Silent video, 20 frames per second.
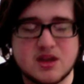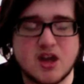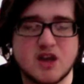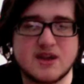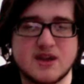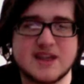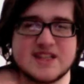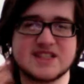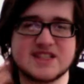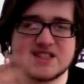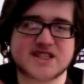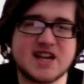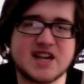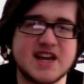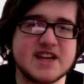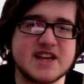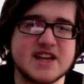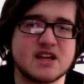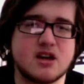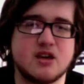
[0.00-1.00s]
his
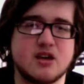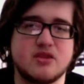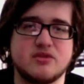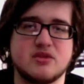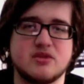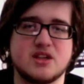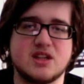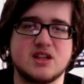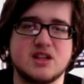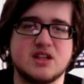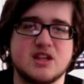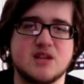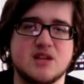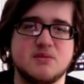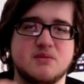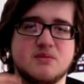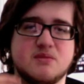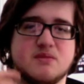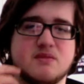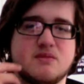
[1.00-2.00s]
take on the
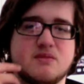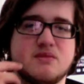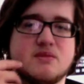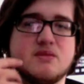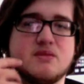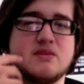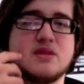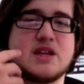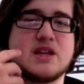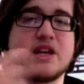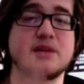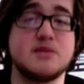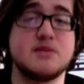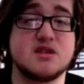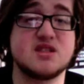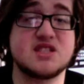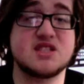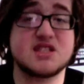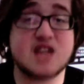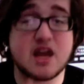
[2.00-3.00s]

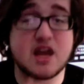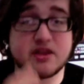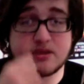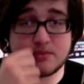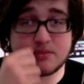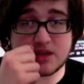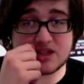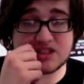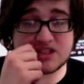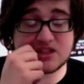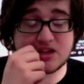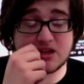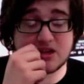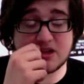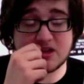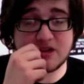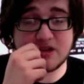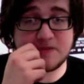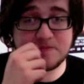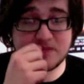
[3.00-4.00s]
Damien's death, basically.
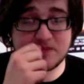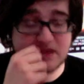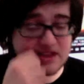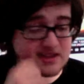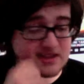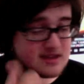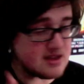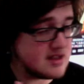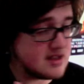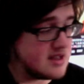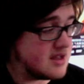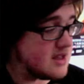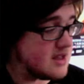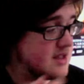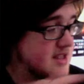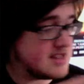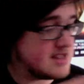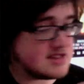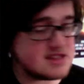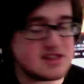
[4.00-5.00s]

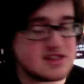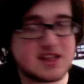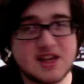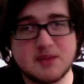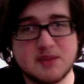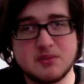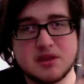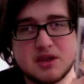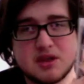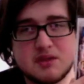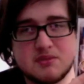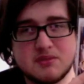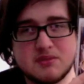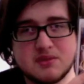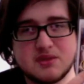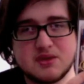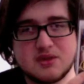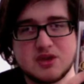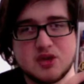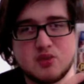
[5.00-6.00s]
It's the
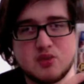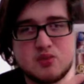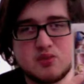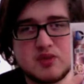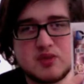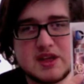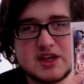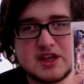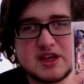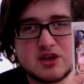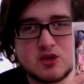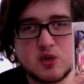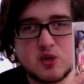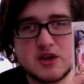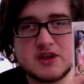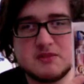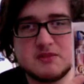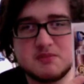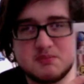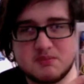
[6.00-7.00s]

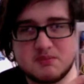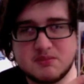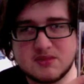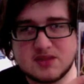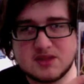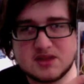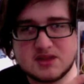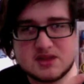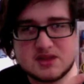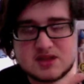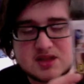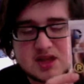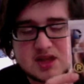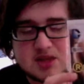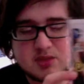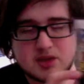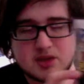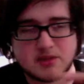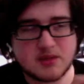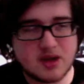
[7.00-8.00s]
Queen. So
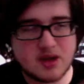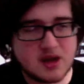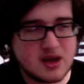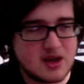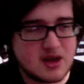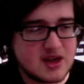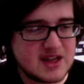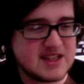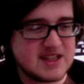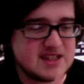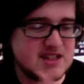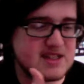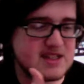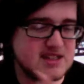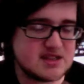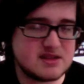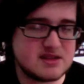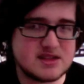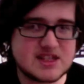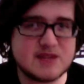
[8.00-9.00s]

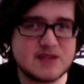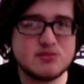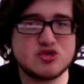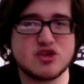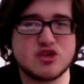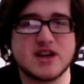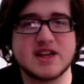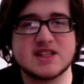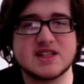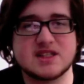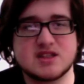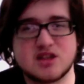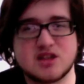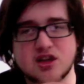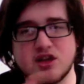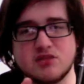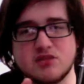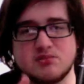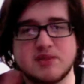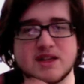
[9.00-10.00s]
it's Tim Drake's
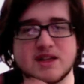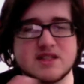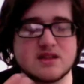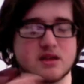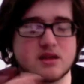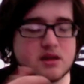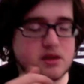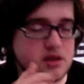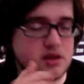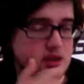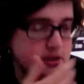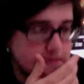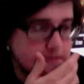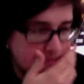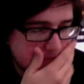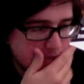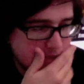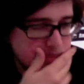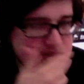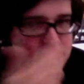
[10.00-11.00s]
turn, basically.
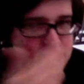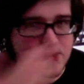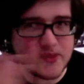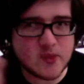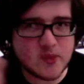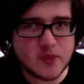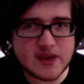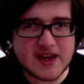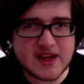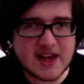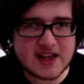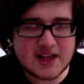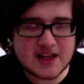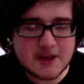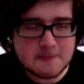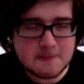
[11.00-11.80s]
We had